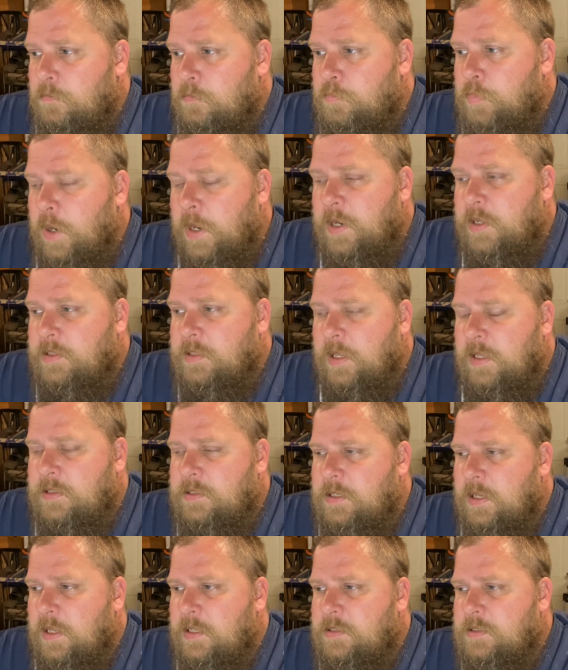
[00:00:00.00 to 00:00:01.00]
But
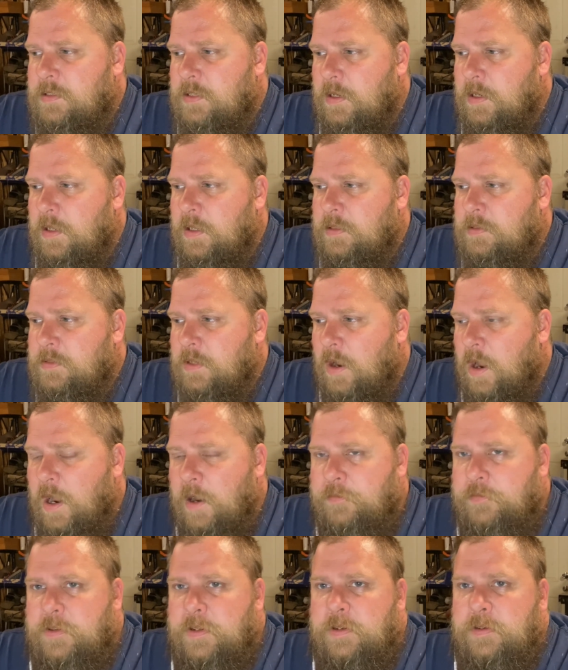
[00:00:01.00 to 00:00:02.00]
it's
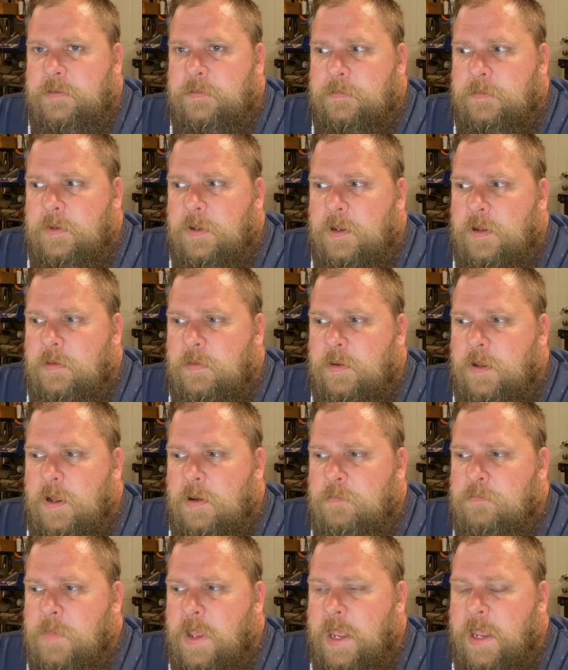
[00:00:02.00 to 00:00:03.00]
often
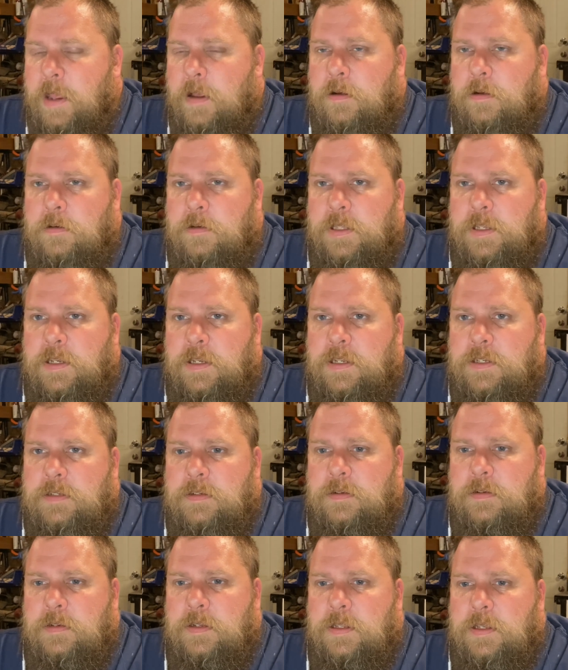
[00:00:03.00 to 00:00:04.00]
a male, and
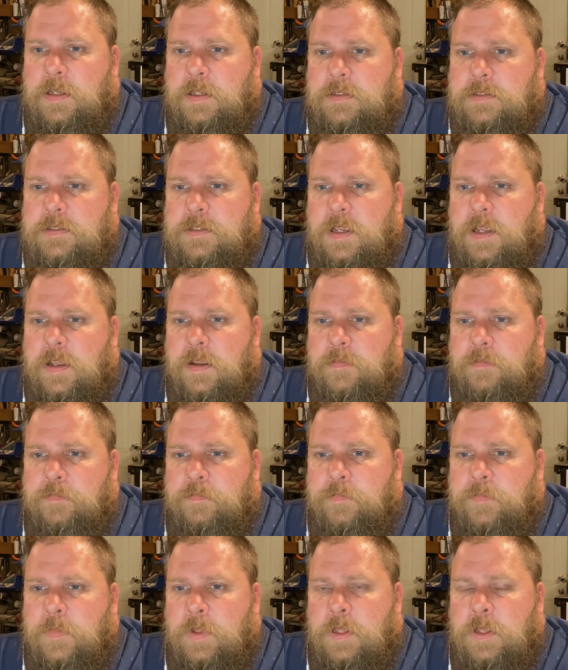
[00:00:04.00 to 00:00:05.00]
it's
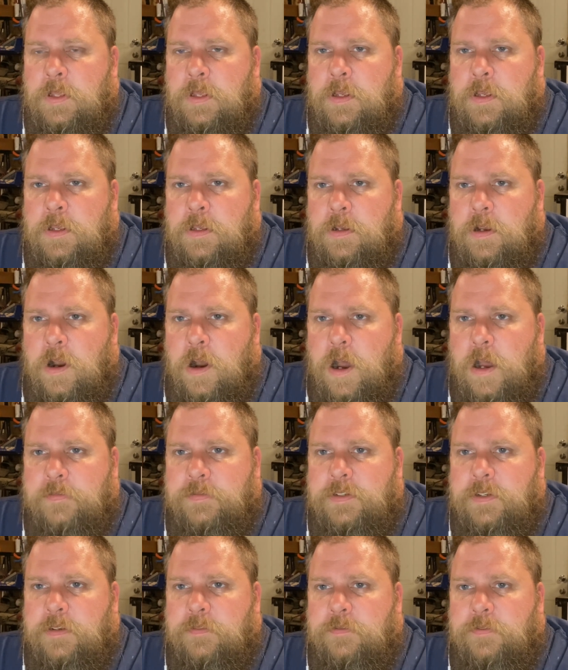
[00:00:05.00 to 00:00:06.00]

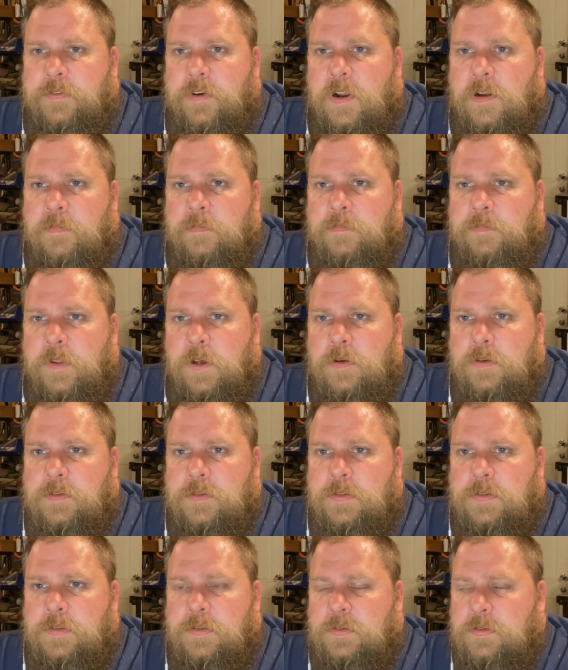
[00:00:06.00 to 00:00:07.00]
often from
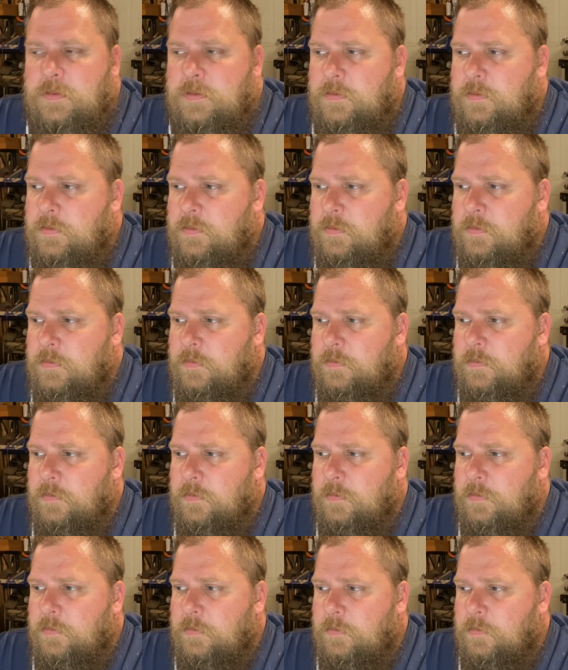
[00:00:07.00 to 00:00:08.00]
those
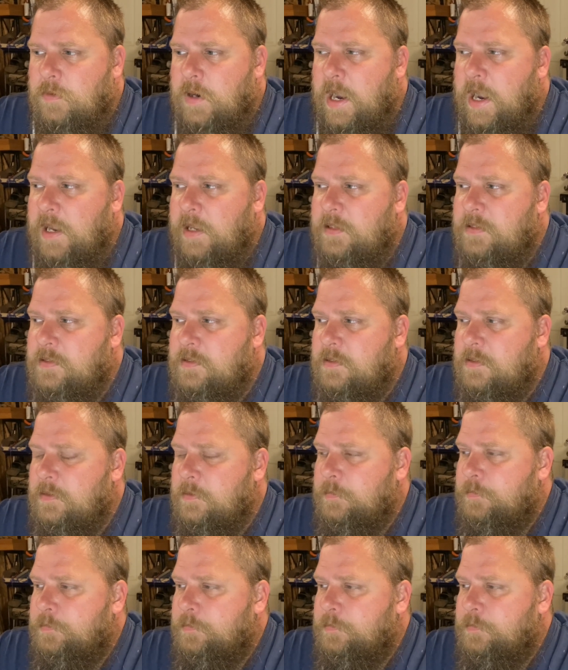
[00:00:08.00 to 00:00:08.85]
ranks.